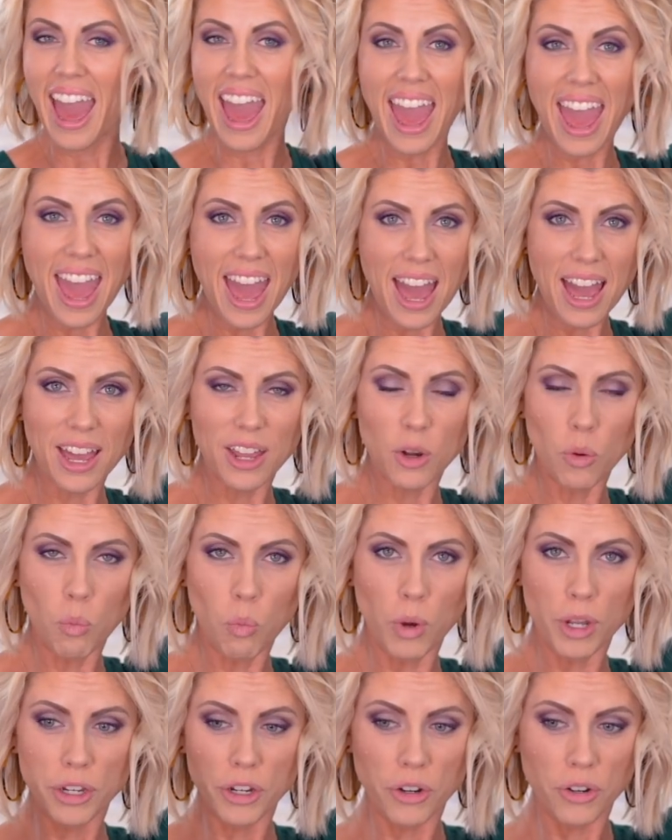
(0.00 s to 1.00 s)

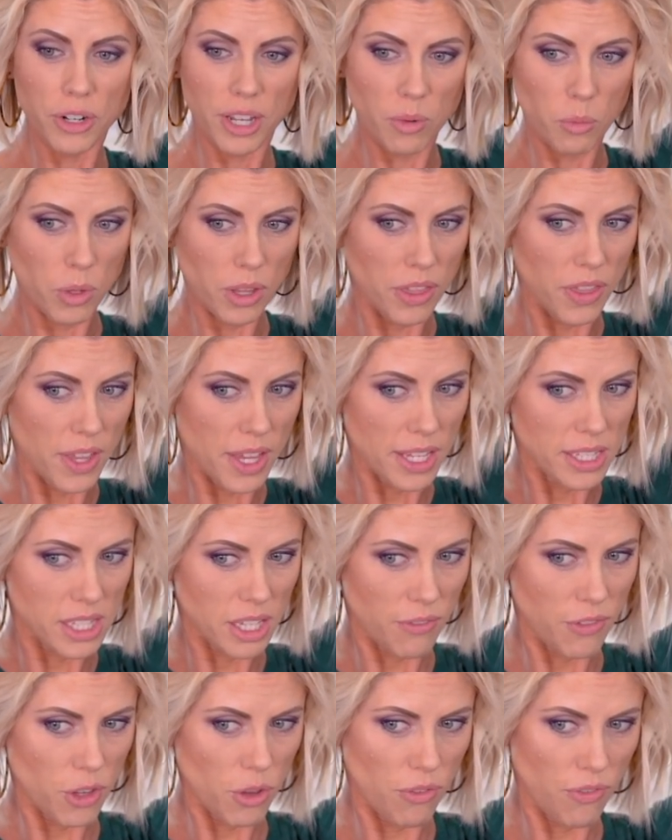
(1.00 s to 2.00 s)
And when you're done with this,
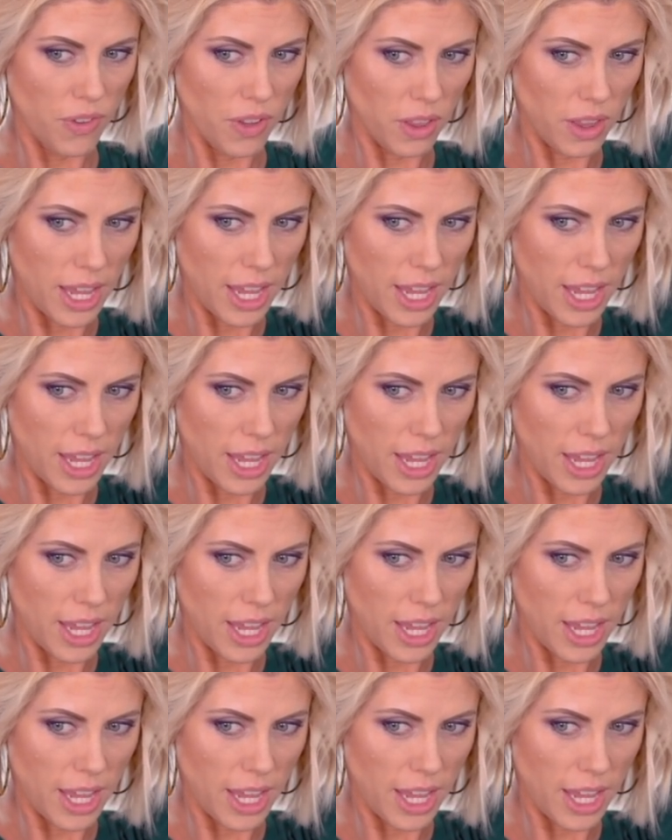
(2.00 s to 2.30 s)
if you feel